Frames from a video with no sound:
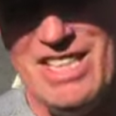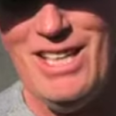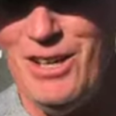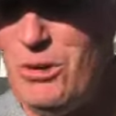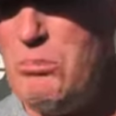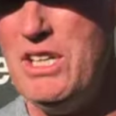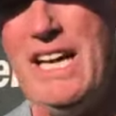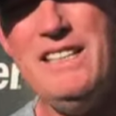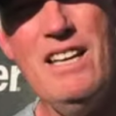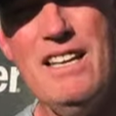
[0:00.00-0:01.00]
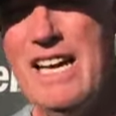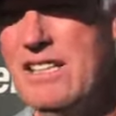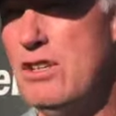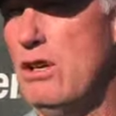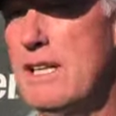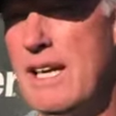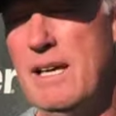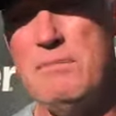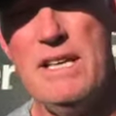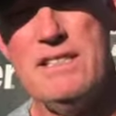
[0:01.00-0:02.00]
You know, but I tell the guys all the
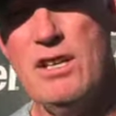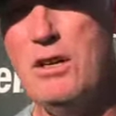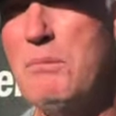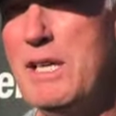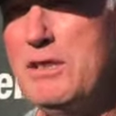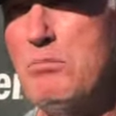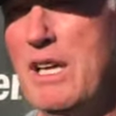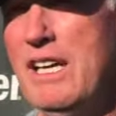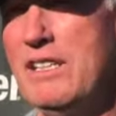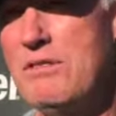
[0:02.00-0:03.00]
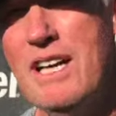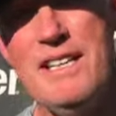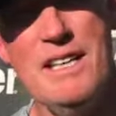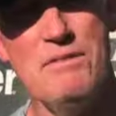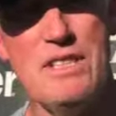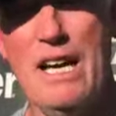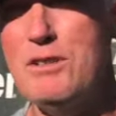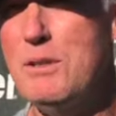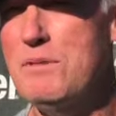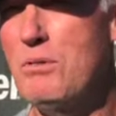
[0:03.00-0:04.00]
time, like, they're going to make some plays, right? They give
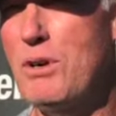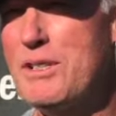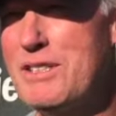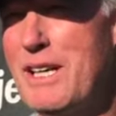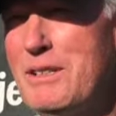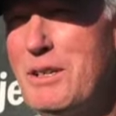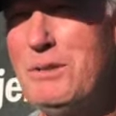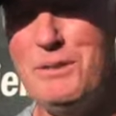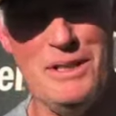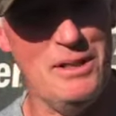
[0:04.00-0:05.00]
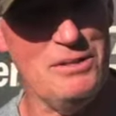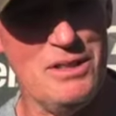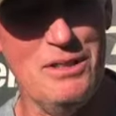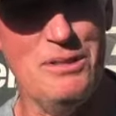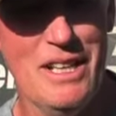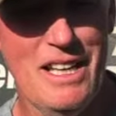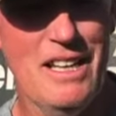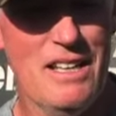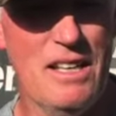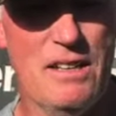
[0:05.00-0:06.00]
scholarships at Oregon State, too, you know. So,
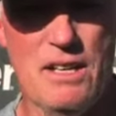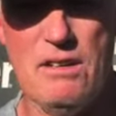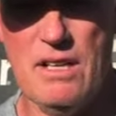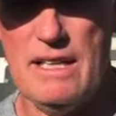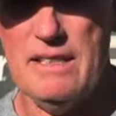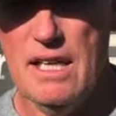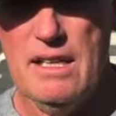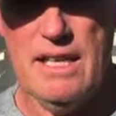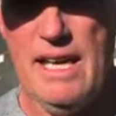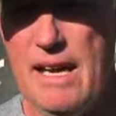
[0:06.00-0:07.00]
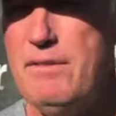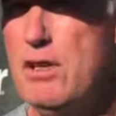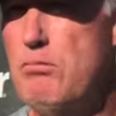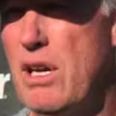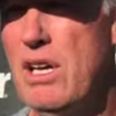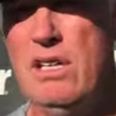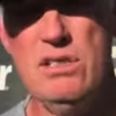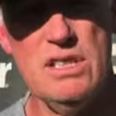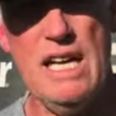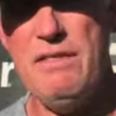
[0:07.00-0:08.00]
they have good
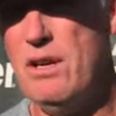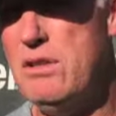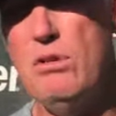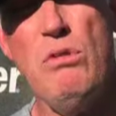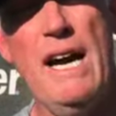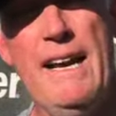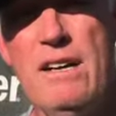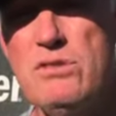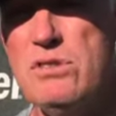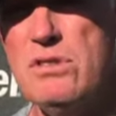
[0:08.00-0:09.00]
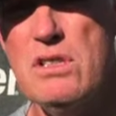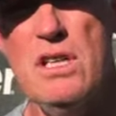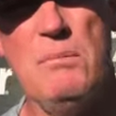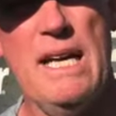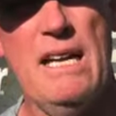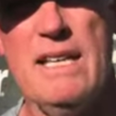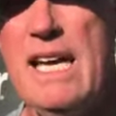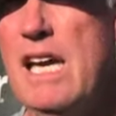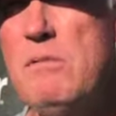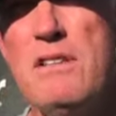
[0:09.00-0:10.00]
players, and I thought their wideouts coming out of the
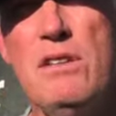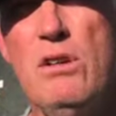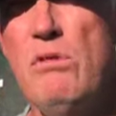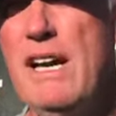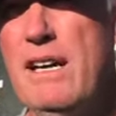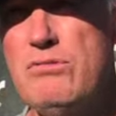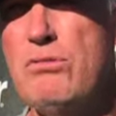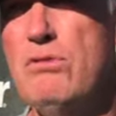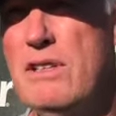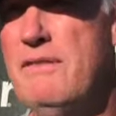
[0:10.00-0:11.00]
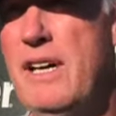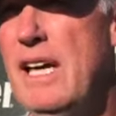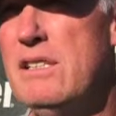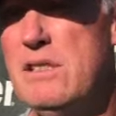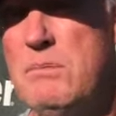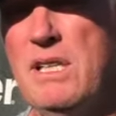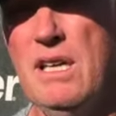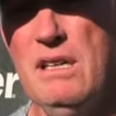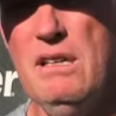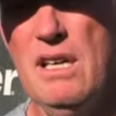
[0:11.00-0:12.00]
game, I thought their wideouts were really fast. I
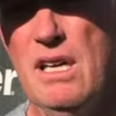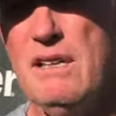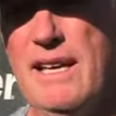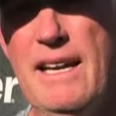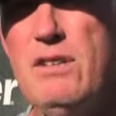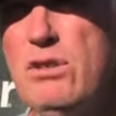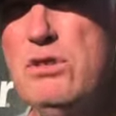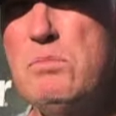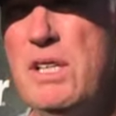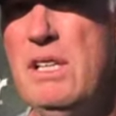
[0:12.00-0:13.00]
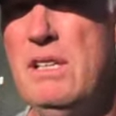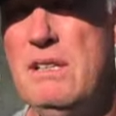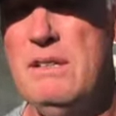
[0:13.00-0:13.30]
mean, they had good speed,